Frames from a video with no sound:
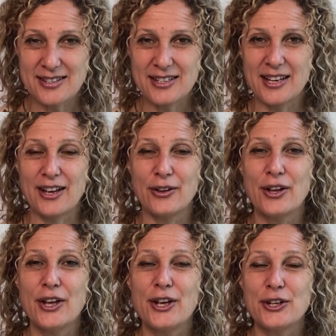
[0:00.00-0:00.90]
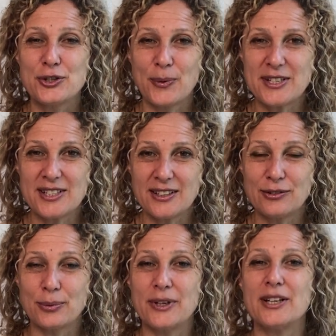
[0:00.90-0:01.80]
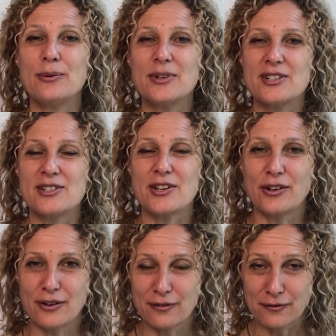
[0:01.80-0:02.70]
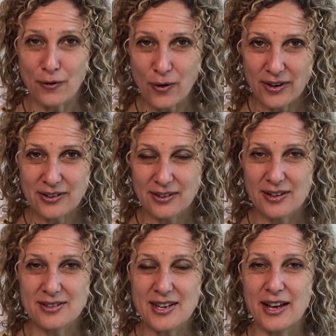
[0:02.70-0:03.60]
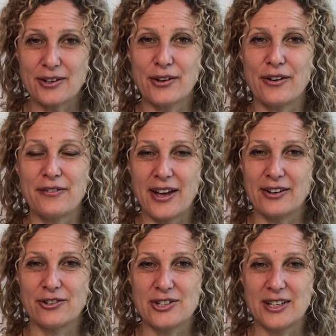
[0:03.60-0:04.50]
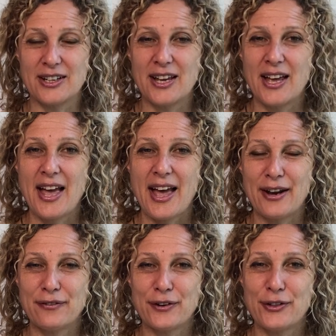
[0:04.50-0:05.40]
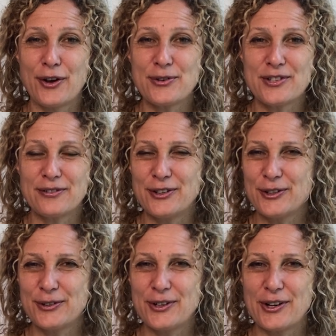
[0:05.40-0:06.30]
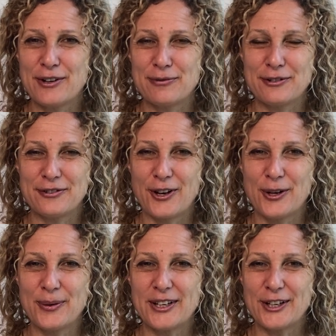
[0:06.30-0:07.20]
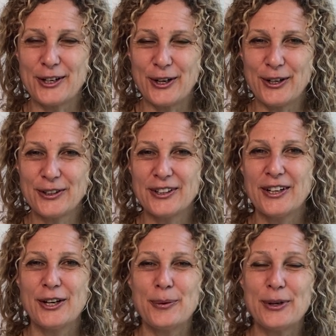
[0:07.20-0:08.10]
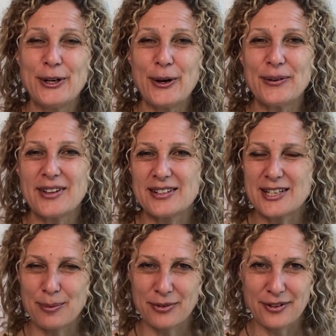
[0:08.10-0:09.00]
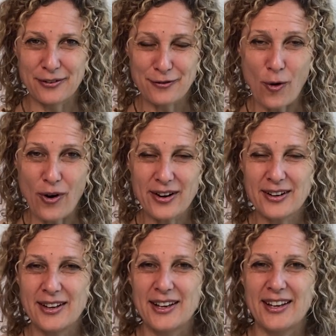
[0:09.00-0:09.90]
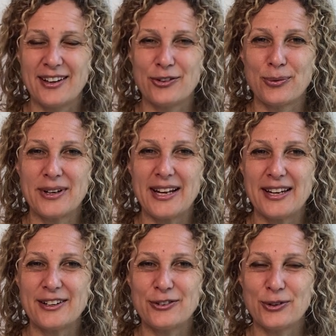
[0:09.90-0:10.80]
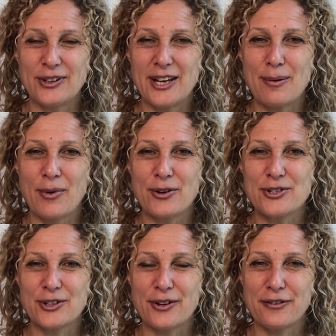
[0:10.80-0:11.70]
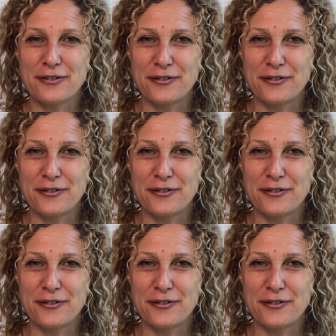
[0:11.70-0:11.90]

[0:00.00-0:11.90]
S E L twenty-three, which is on the fourth cycle of energy. And for those of you who have been following along, we know that depth four is related to the emotion of